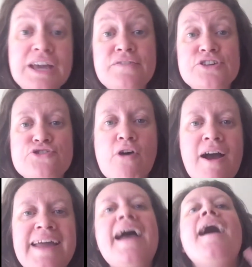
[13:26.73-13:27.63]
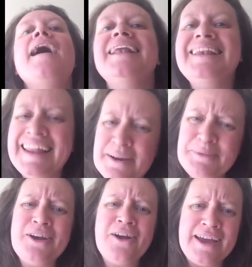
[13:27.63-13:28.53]
give it a try, let
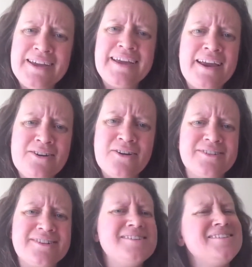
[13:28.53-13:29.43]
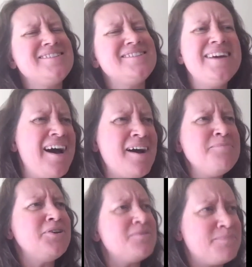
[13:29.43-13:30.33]
me know how you get on, because yeah,
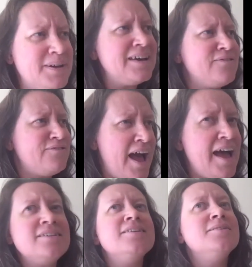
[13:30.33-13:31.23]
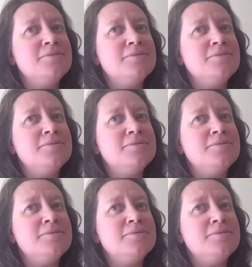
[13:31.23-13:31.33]
I'm not a big fan.